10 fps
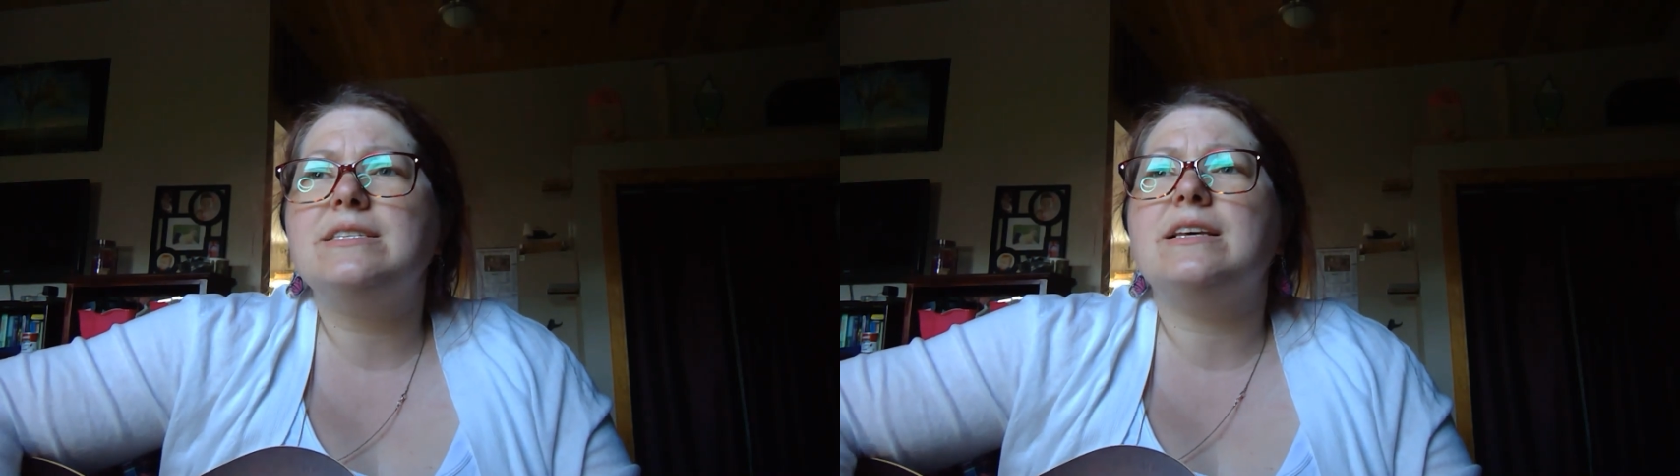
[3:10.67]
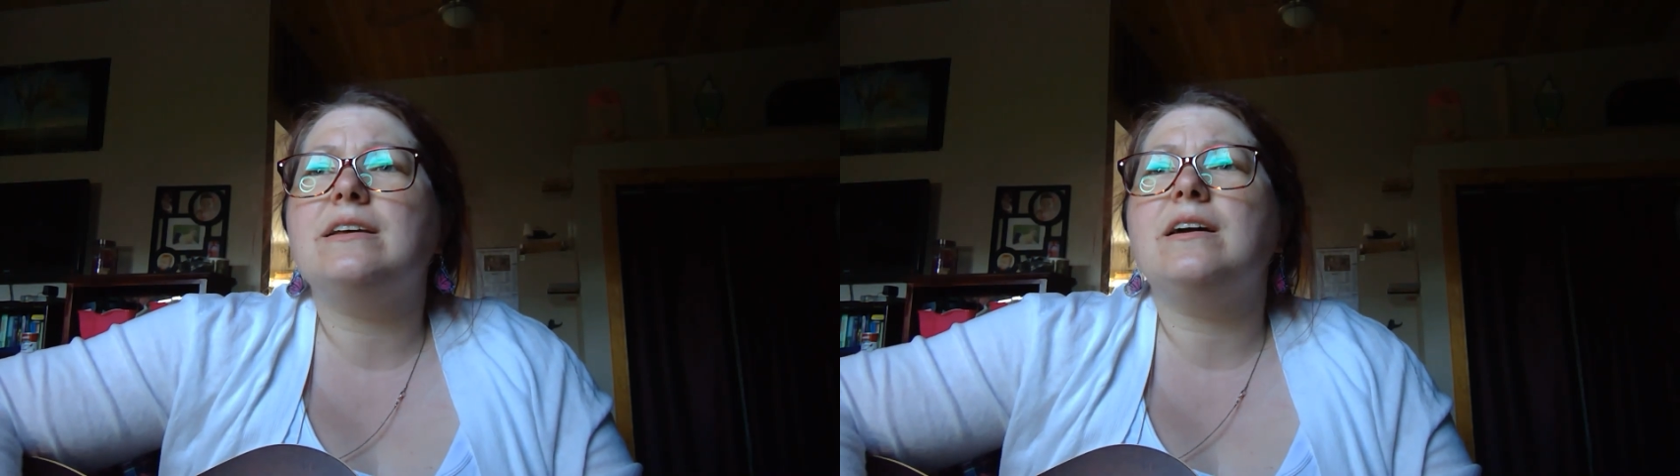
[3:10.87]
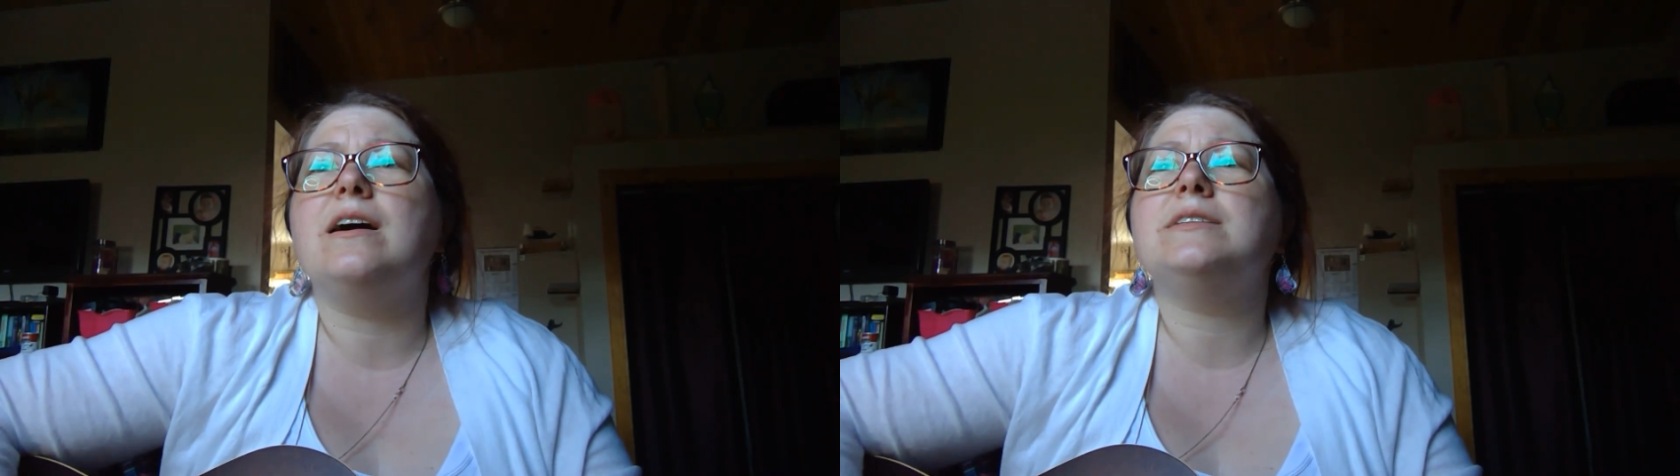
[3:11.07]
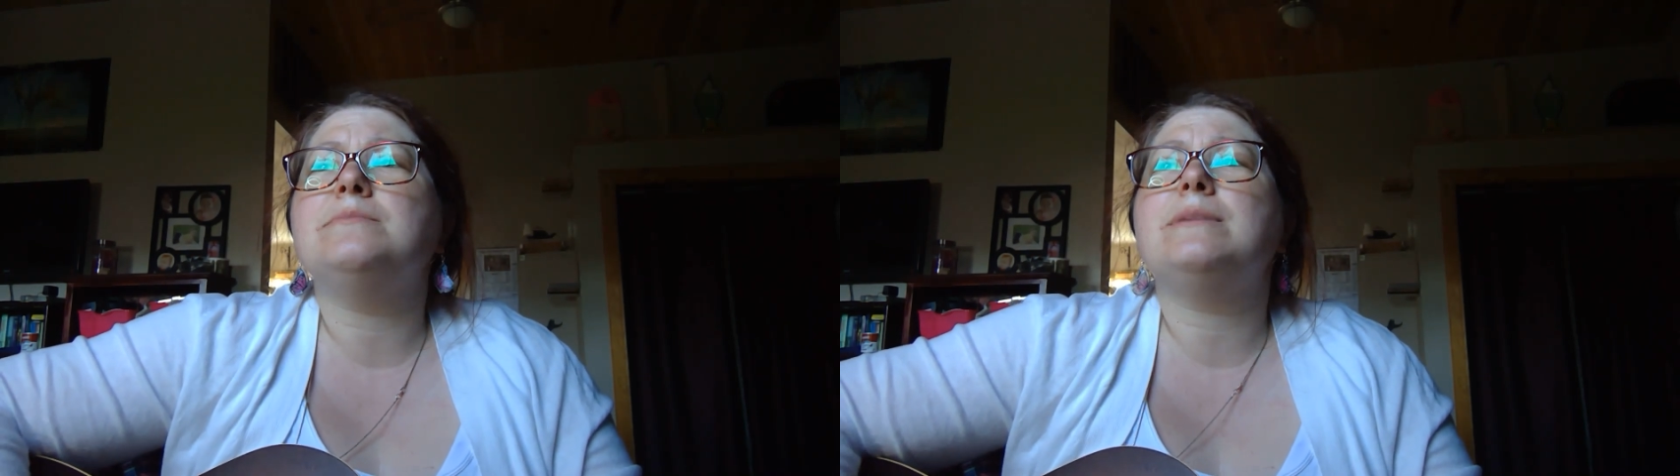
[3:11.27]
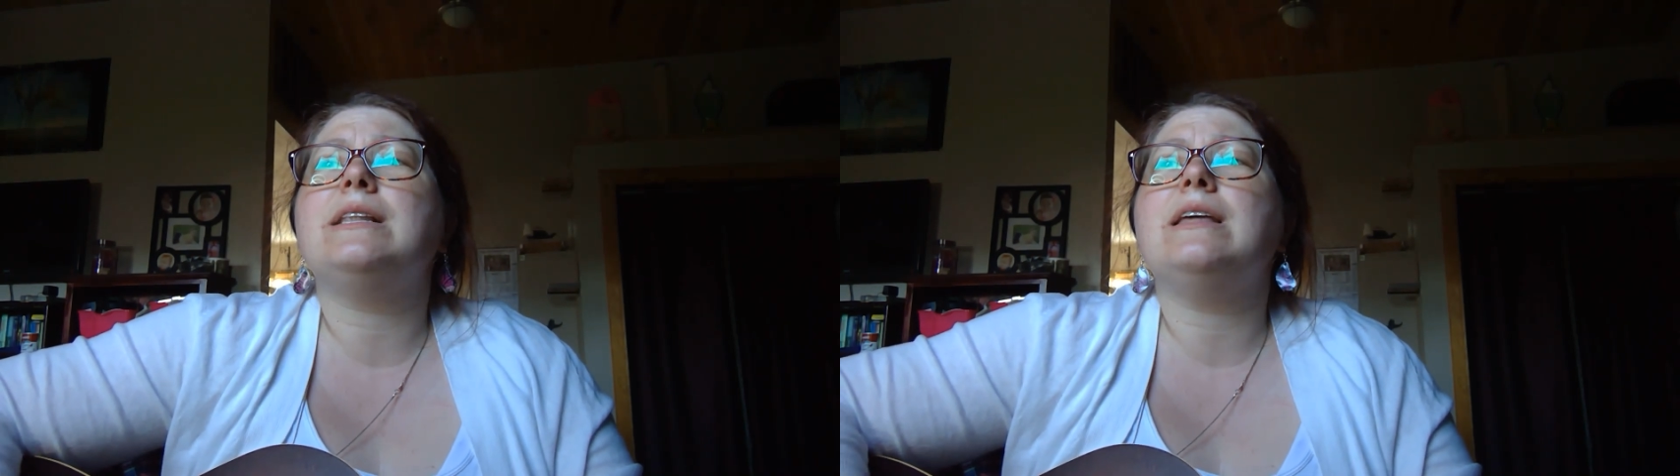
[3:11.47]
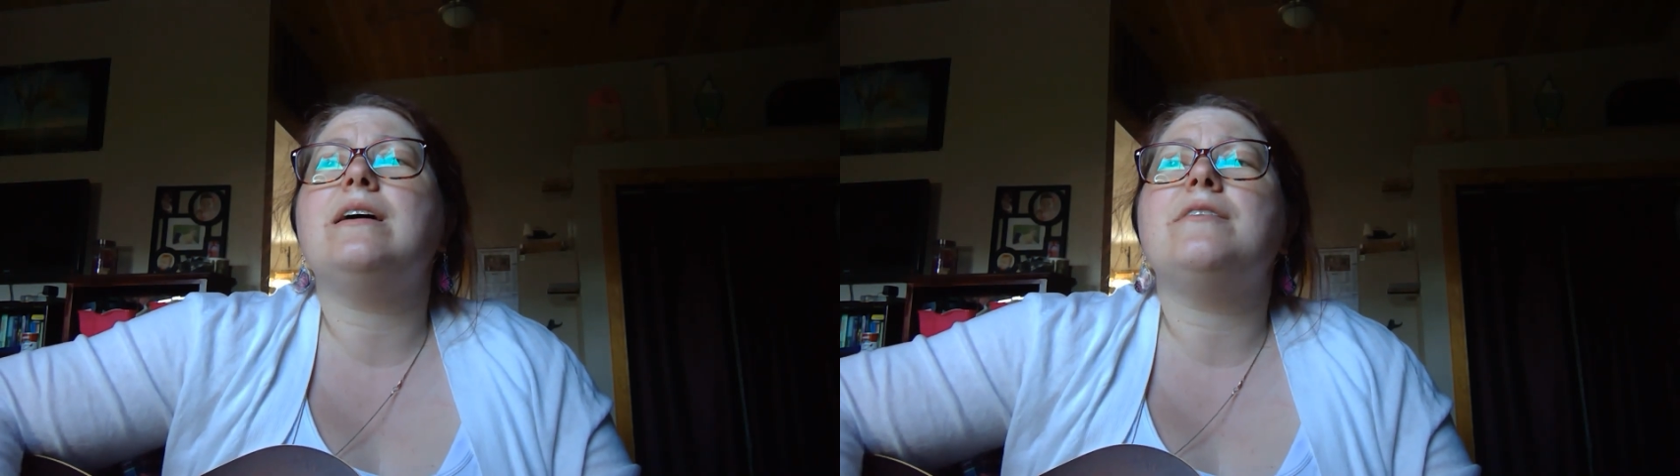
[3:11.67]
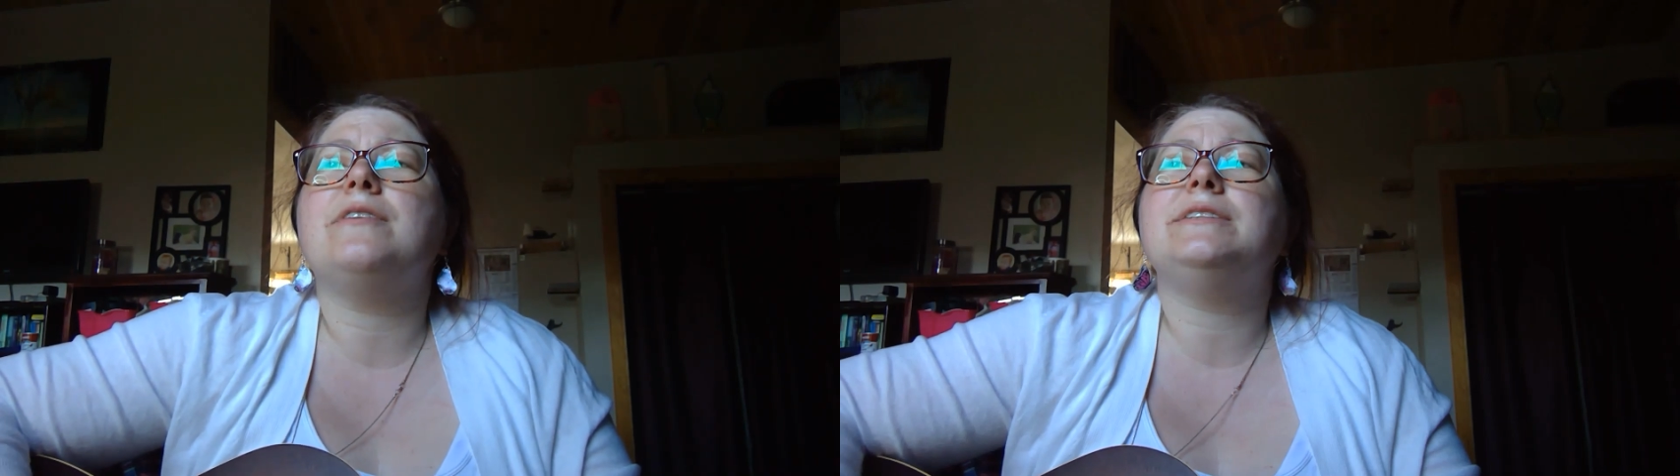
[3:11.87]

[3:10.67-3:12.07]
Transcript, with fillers: I said I called him my love.